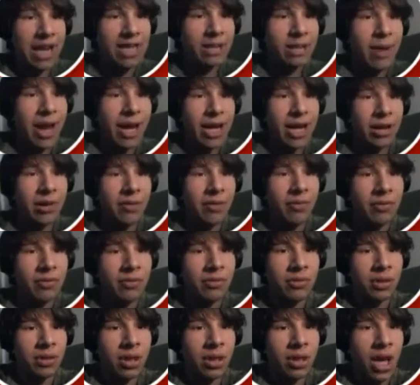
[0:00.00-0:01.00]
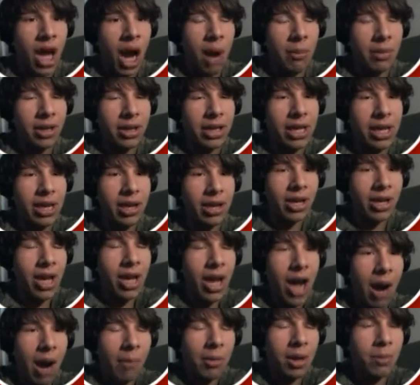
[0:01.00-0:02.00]
Oh, it's back. It's back.
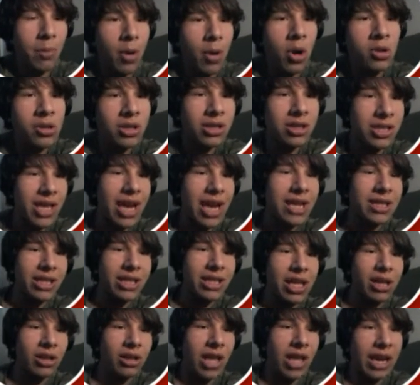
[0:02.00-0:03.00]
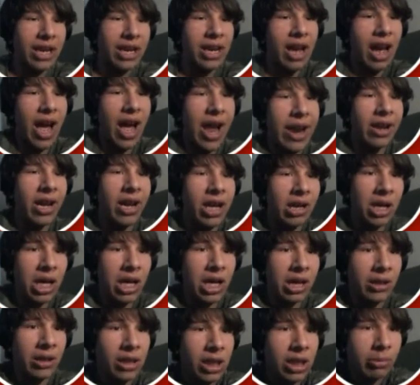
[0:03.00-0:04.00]
How many ki- how many bones does it take to
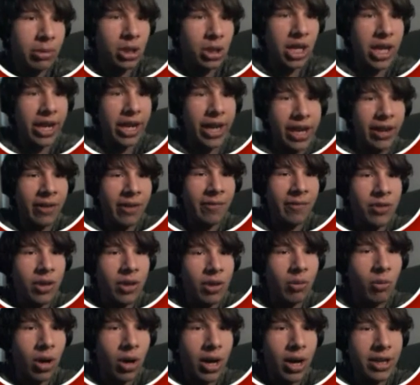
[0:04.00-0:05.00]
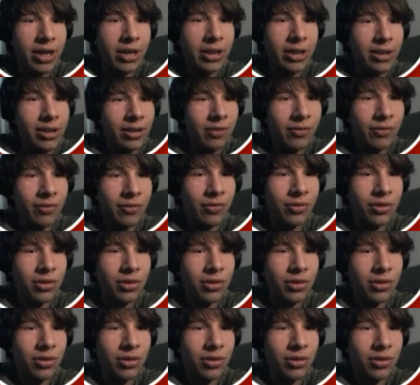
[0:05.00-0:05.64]
kill that guy? Well, let me think.